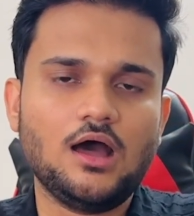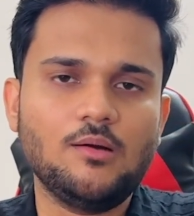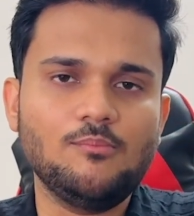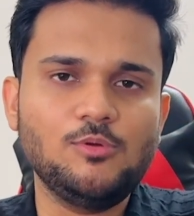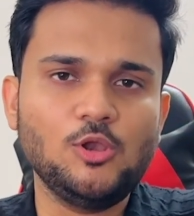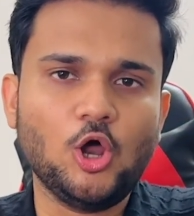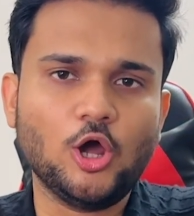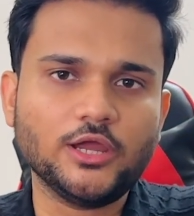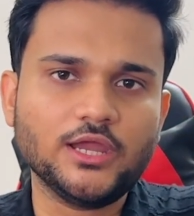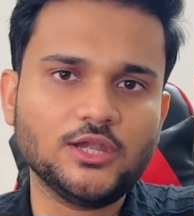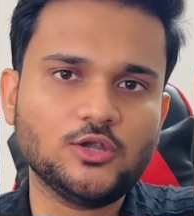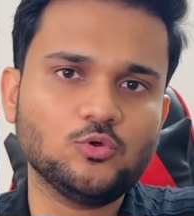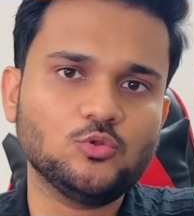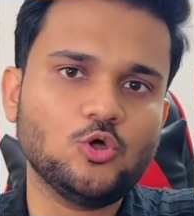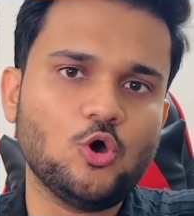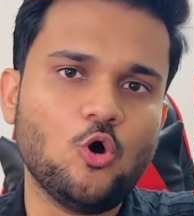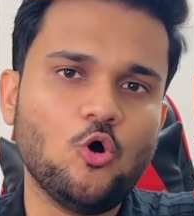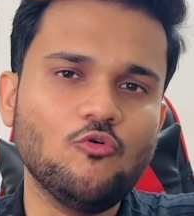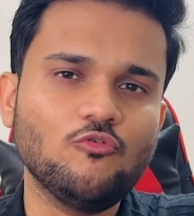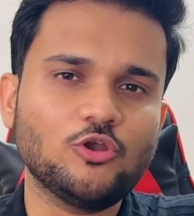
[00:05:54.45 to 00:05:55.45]
belonging to the
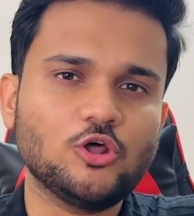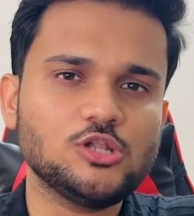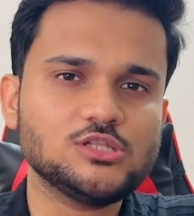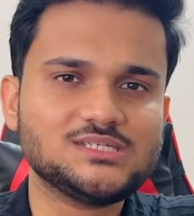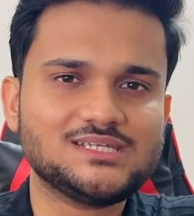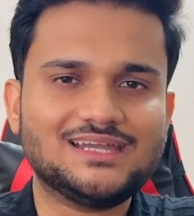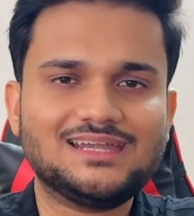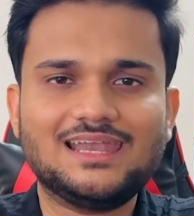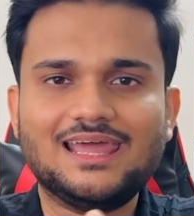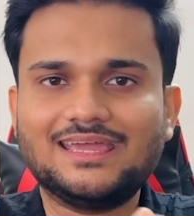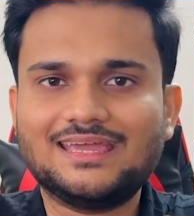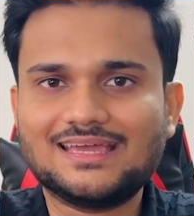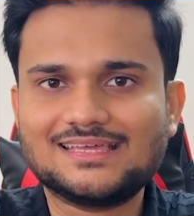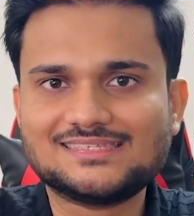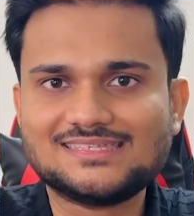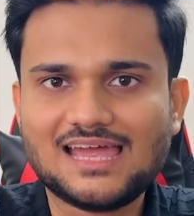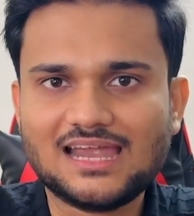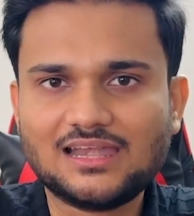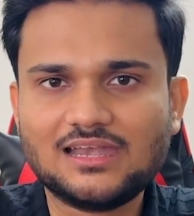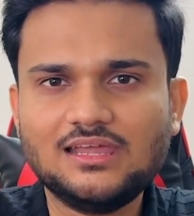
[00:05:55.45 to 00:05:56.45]
overall set, like
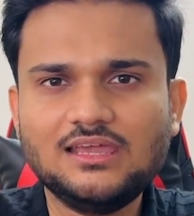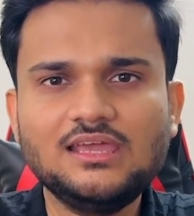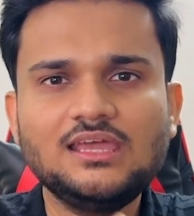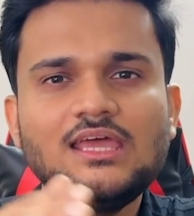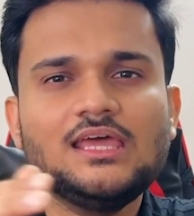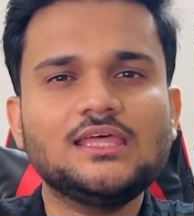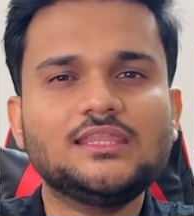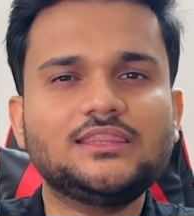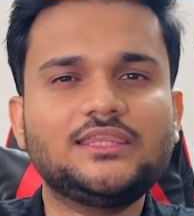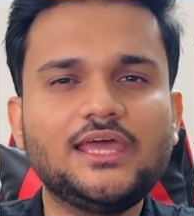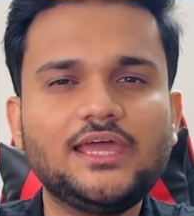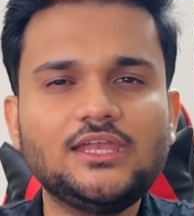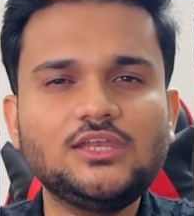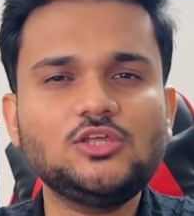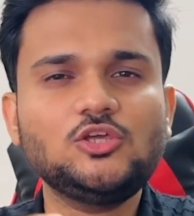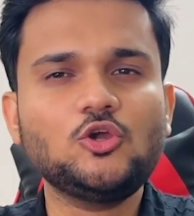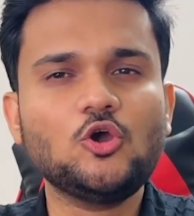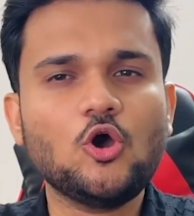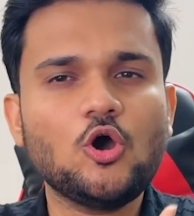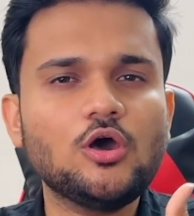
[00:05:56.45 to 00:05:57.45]
exactly, then
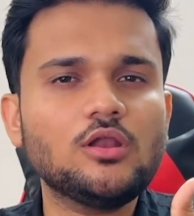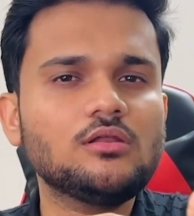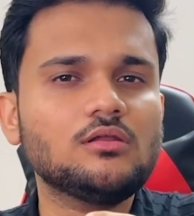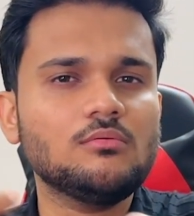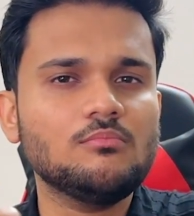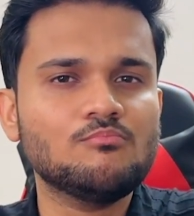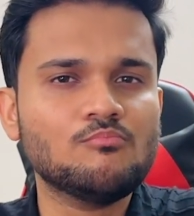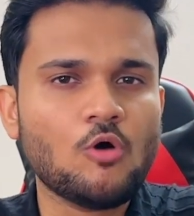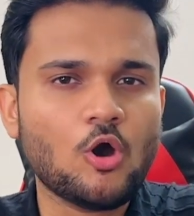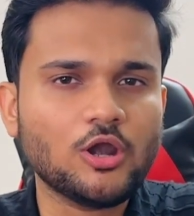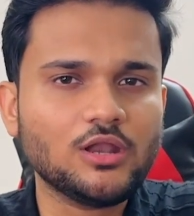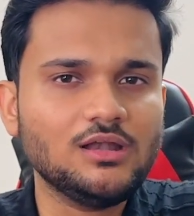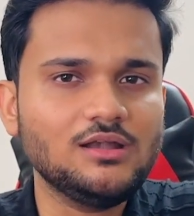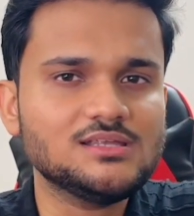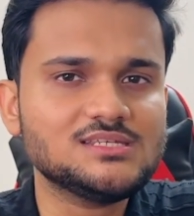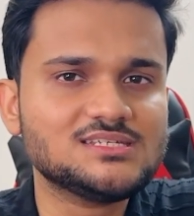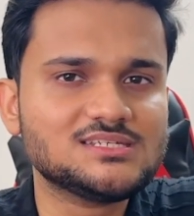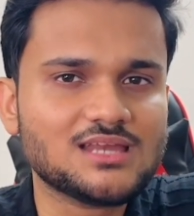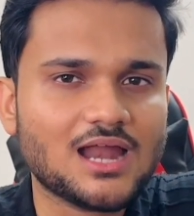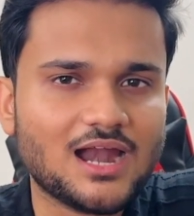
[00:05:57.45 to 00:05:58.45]
your model
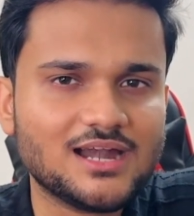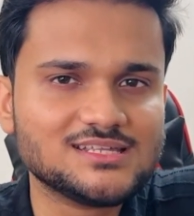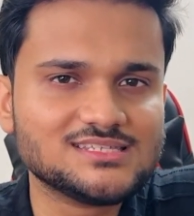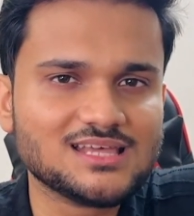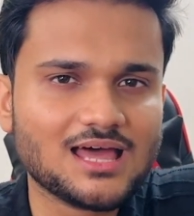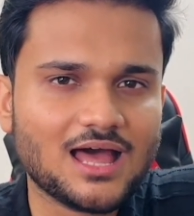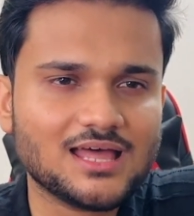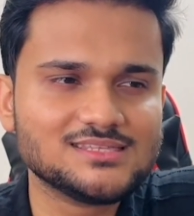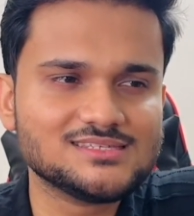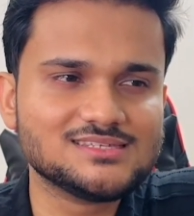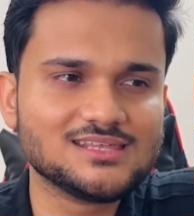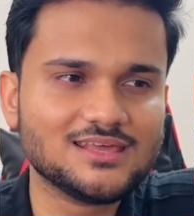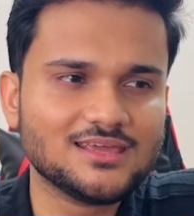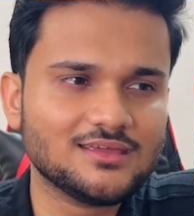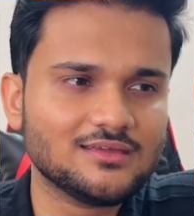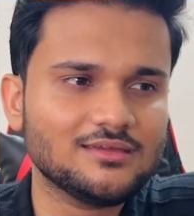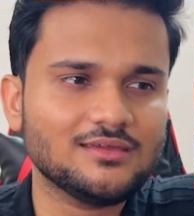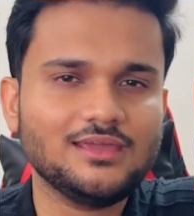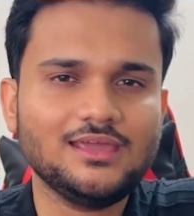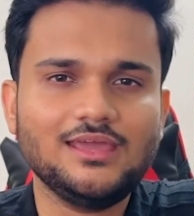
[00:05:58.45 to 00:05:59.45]
starts
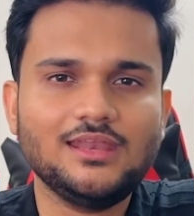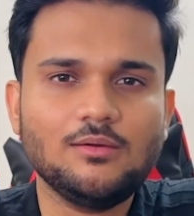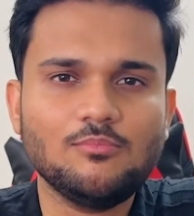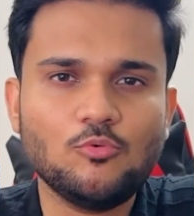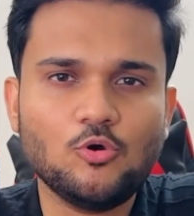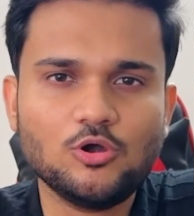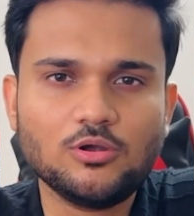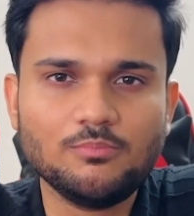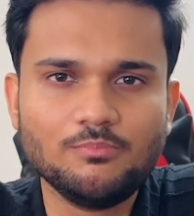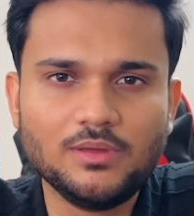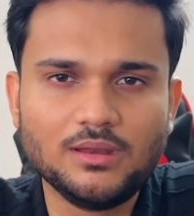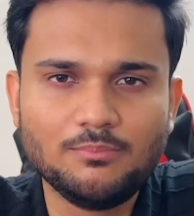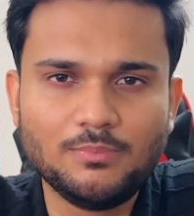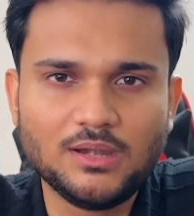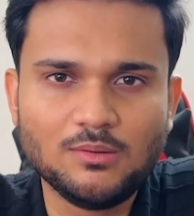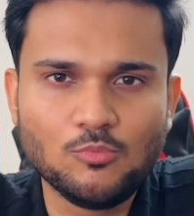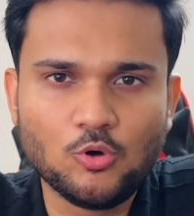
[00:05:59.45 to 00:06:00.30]
answering in a bit